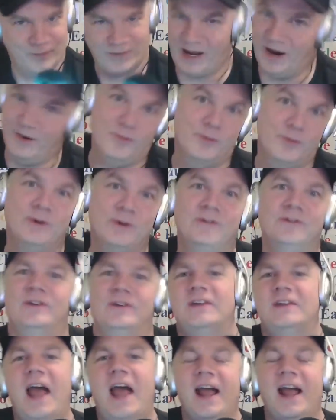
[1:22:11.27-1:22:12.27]
everyone's
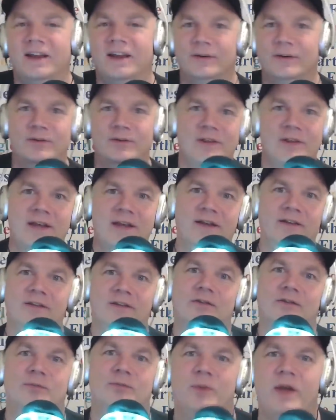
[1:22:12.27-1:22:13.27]
attacking, you know, thinking
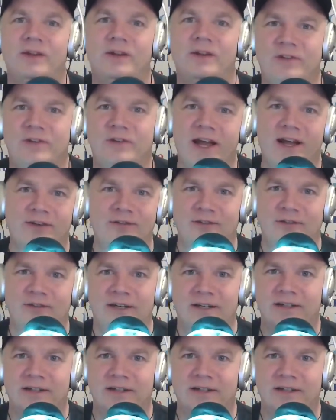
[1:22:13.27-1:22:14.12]
SpaceX,